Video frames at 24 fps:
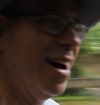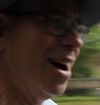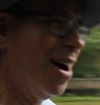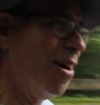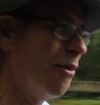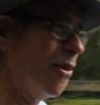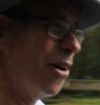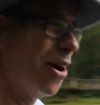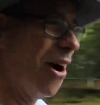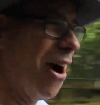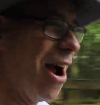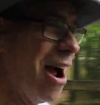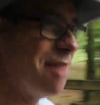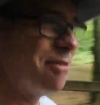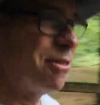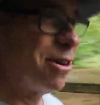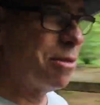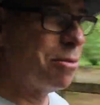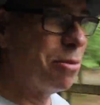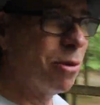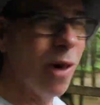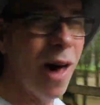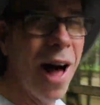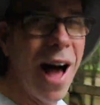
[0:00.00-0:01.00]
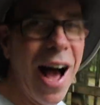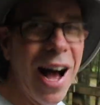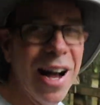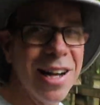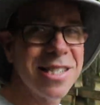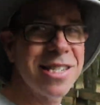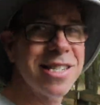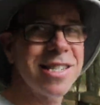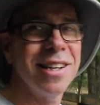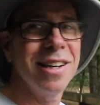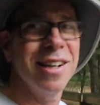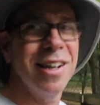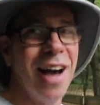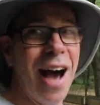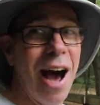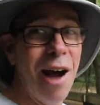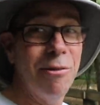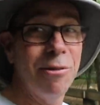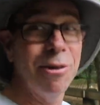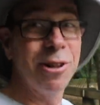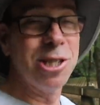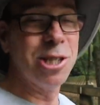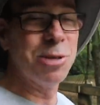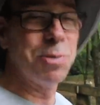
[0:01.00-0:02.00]
we are having a blast. I
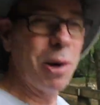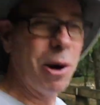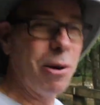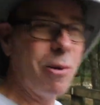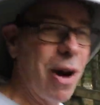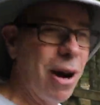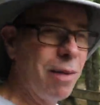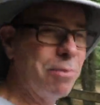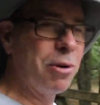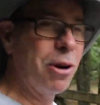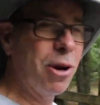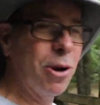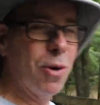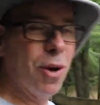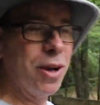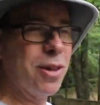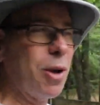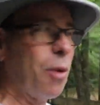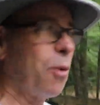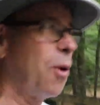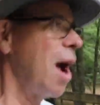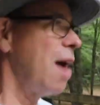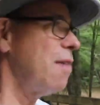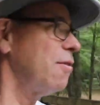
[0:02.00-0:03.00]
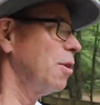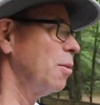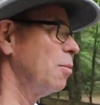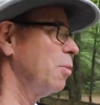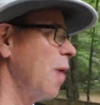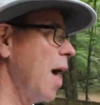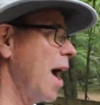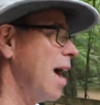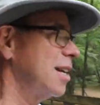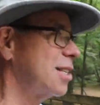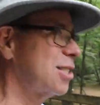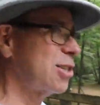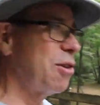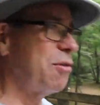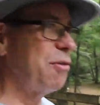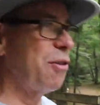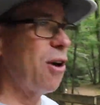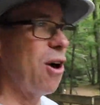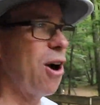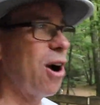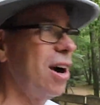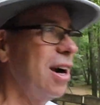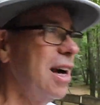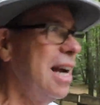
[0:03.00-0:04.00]
really spun around pretty quick there. We're having a blast so
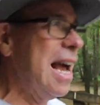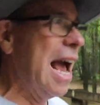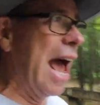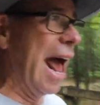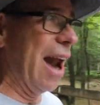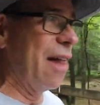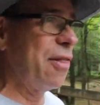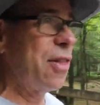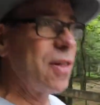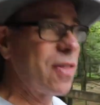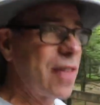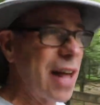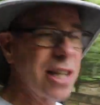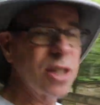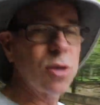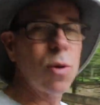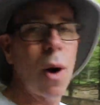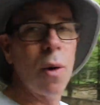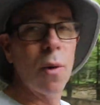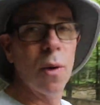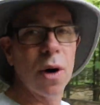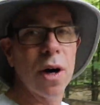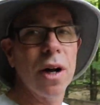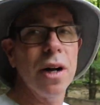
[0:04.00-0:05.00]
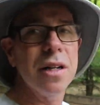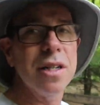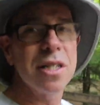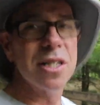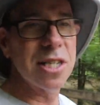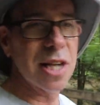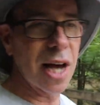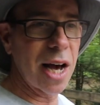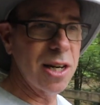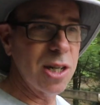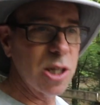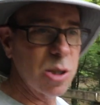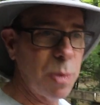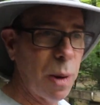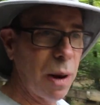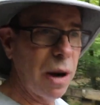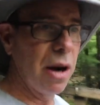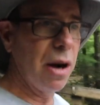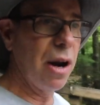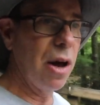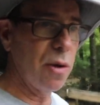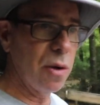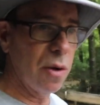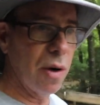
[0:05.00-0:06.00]
far, and I think that's why we're going to decide to spend
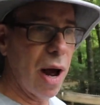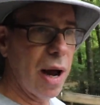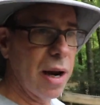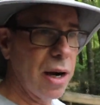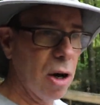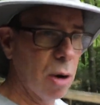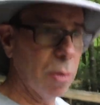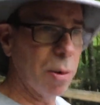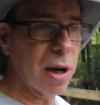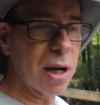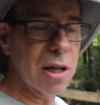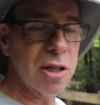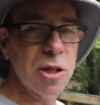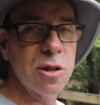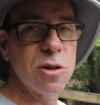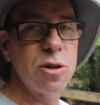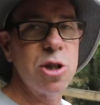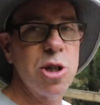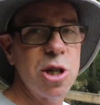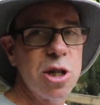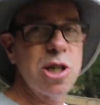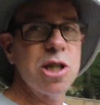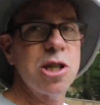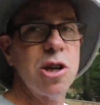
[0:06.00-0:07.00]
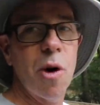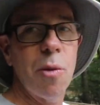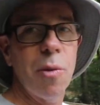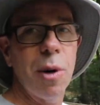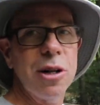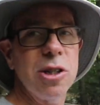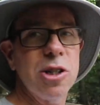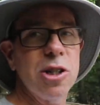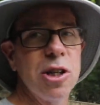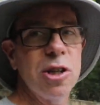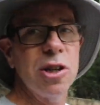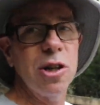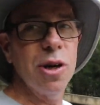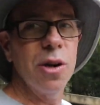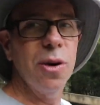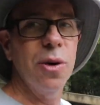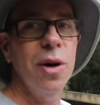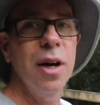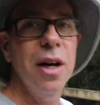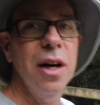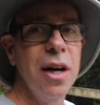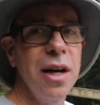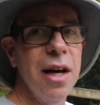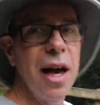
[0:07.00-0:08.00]
another night here, because there's just so much to do,
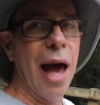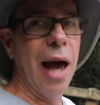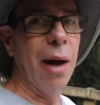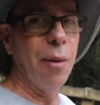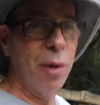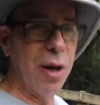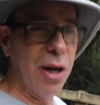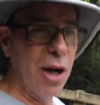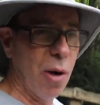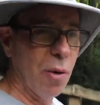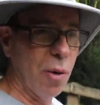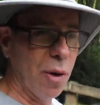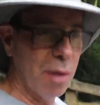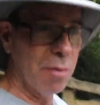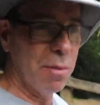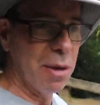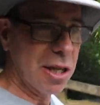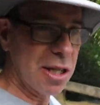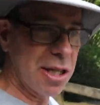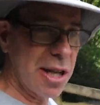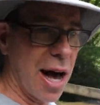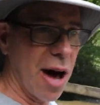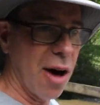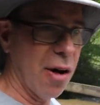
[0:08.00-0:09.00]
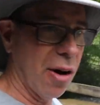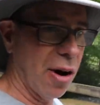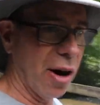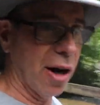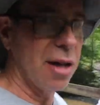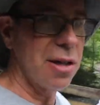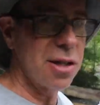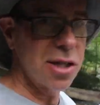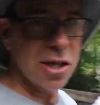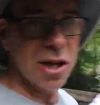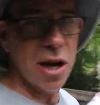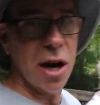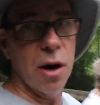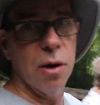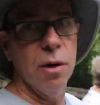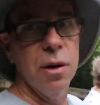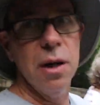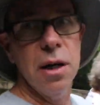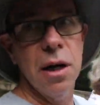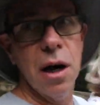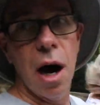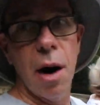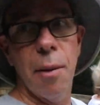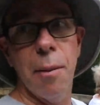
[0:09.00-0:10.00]
and we don't want to miss out on it. So,
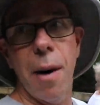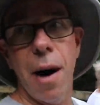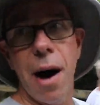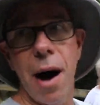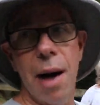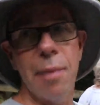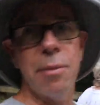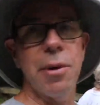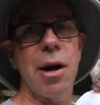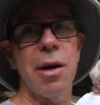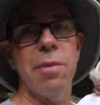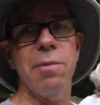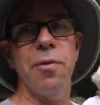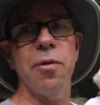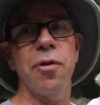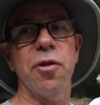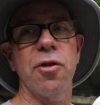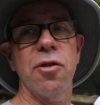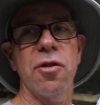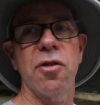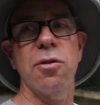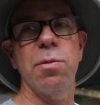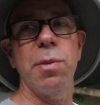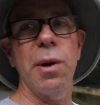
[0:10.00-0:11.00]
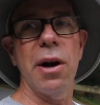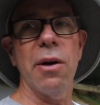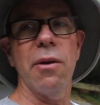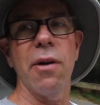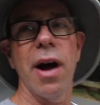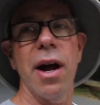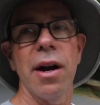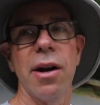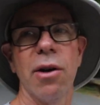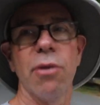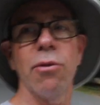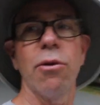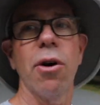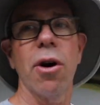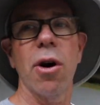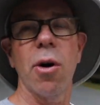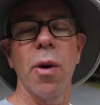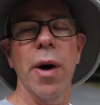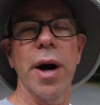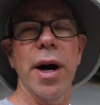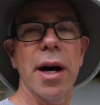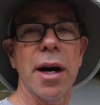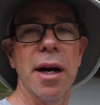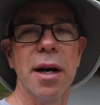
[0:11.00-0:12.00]
I'm going to spin around here real
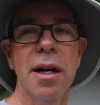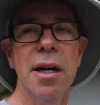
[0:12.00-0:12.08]
quick